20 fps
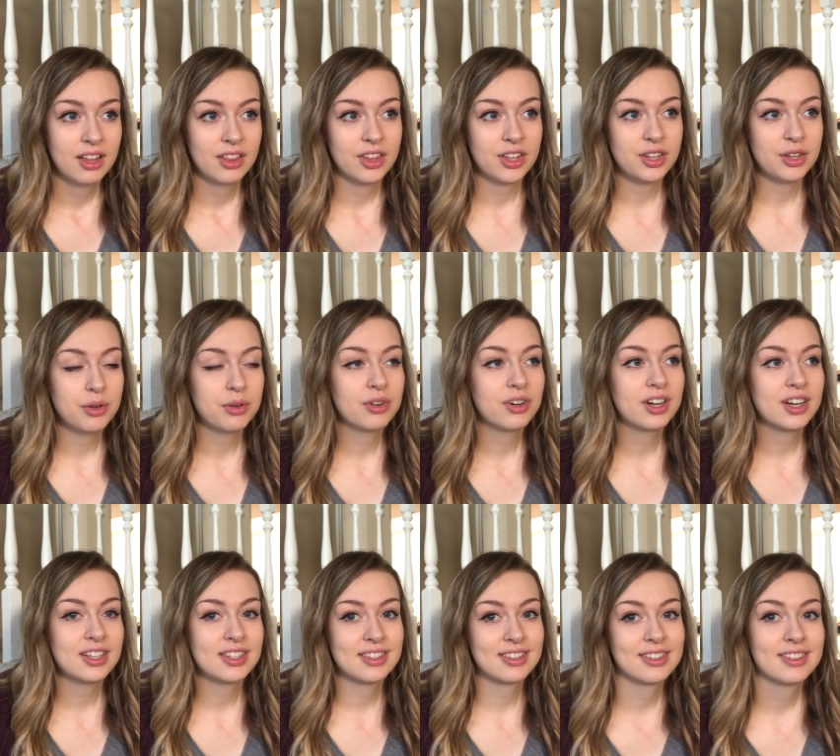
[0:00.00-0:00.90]
The
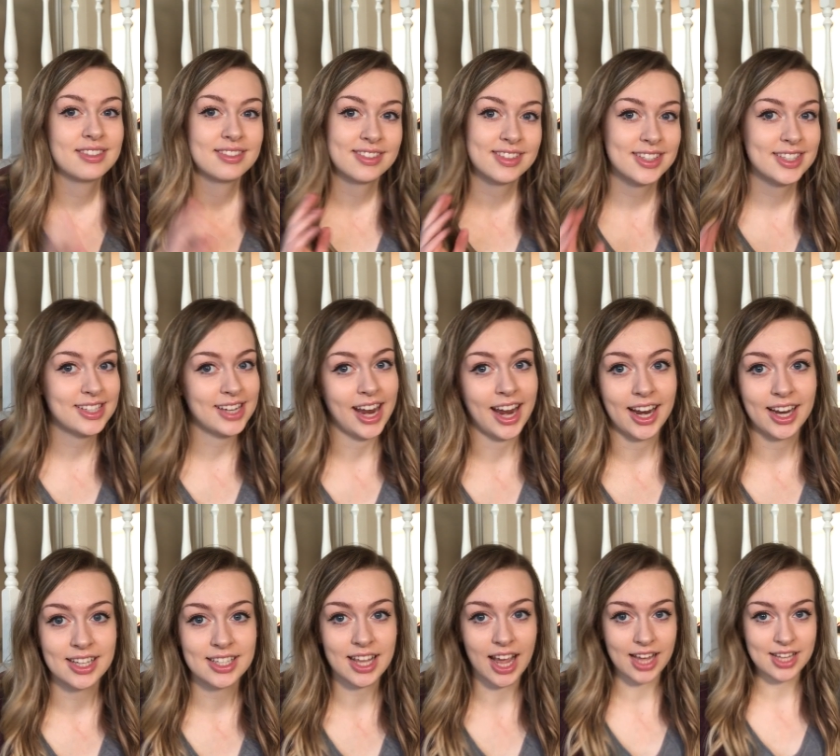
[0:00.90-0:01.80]
uterus
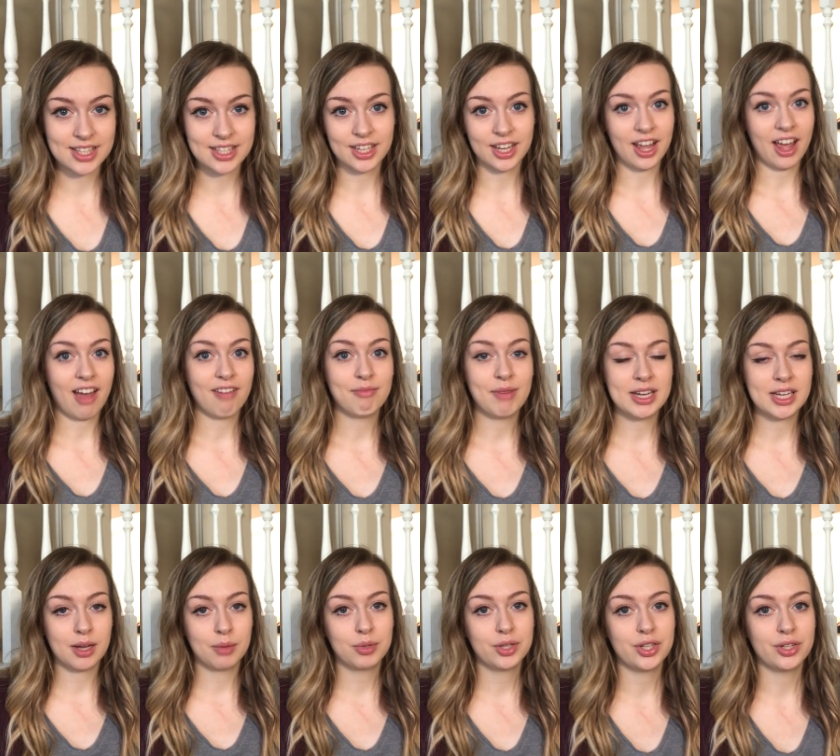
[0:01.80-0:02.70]
stays. I still have my
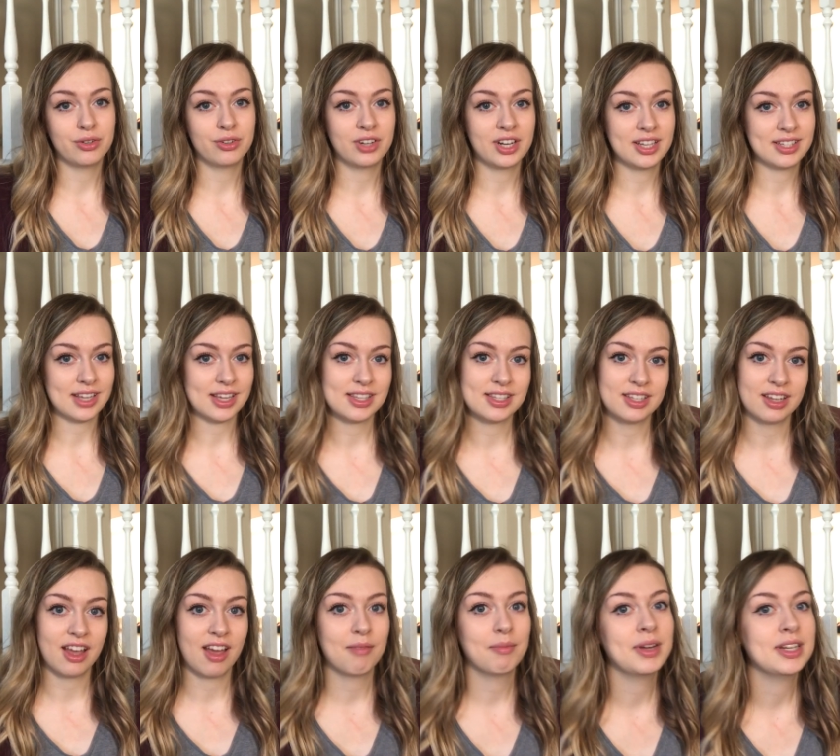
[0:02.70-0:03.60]
double uterus. I
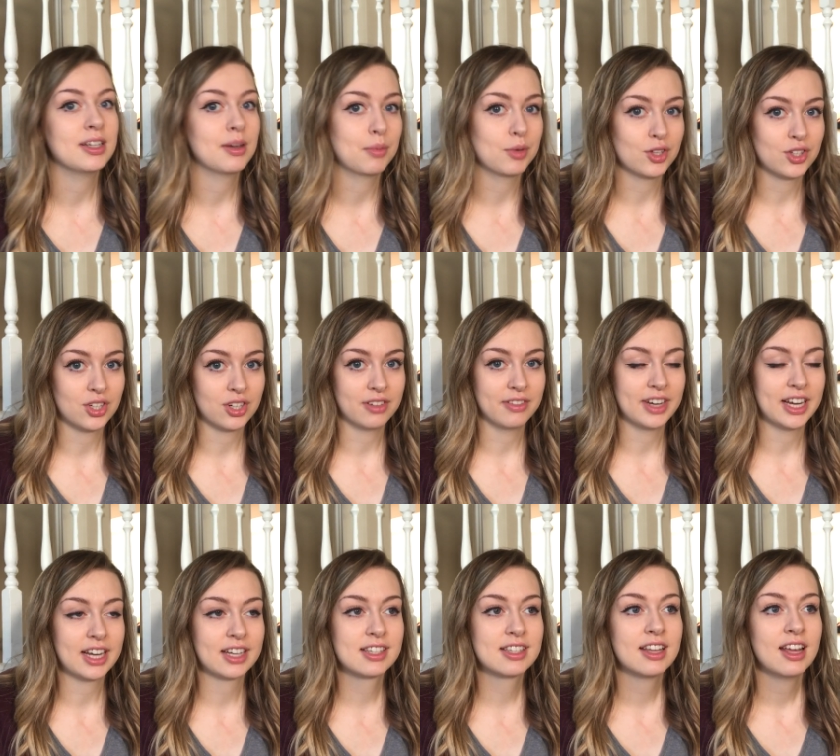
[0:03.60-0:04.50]
still have my double
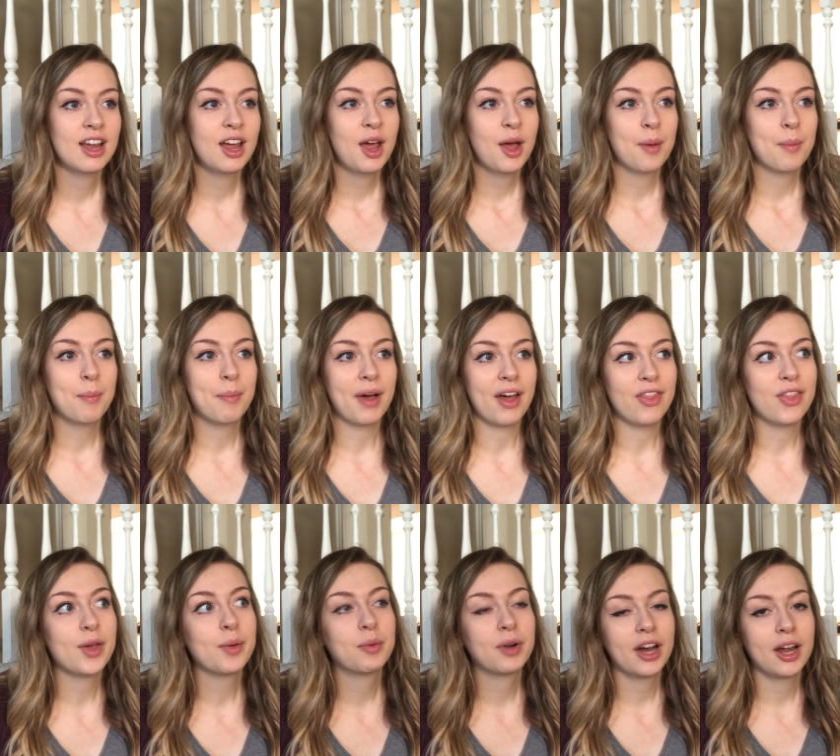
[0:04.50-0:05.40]
cervix, but
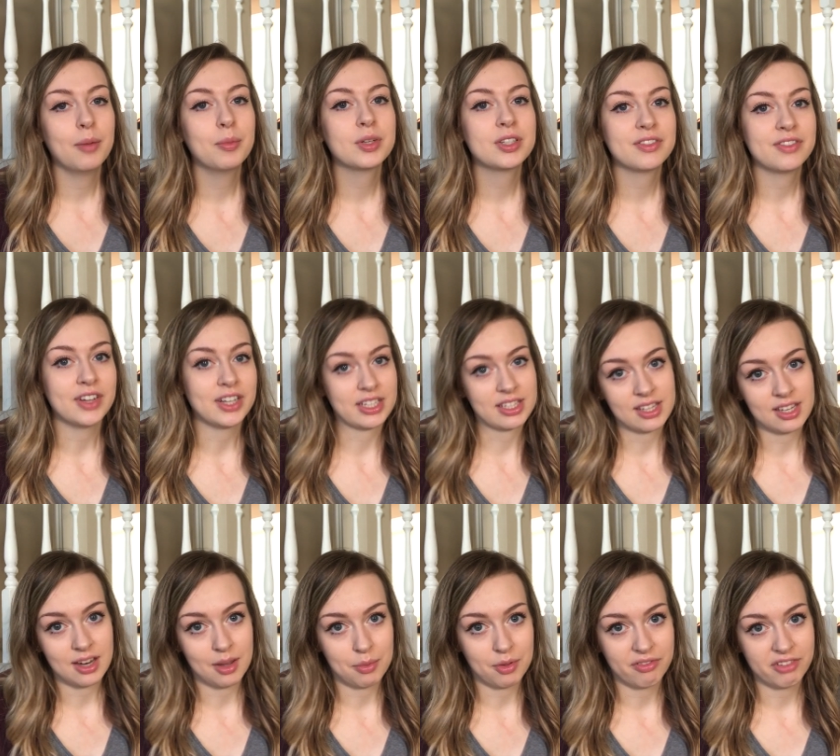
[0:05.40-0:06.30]
they were able to fix the
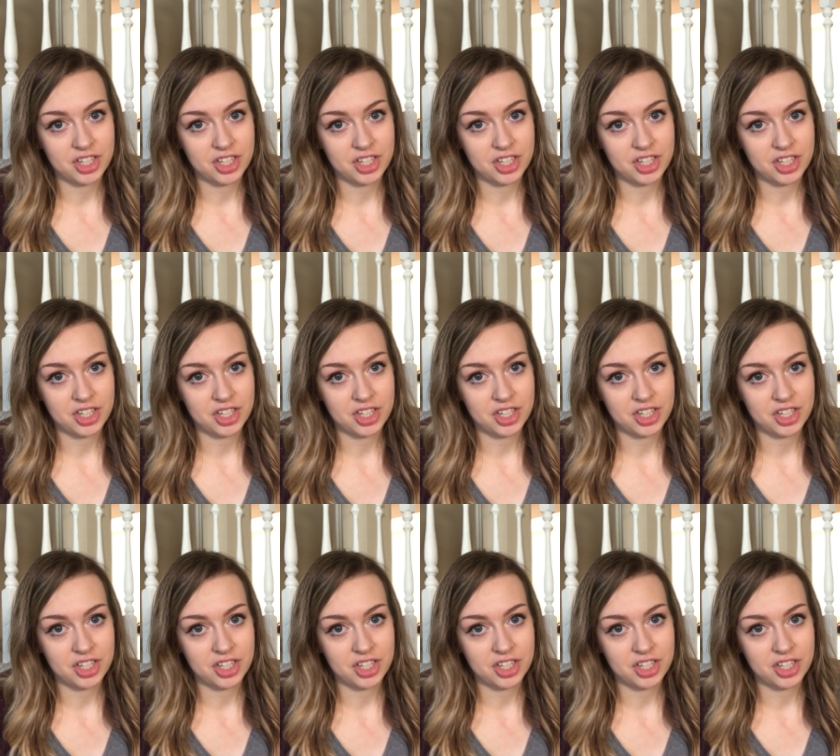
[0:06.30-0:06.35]
double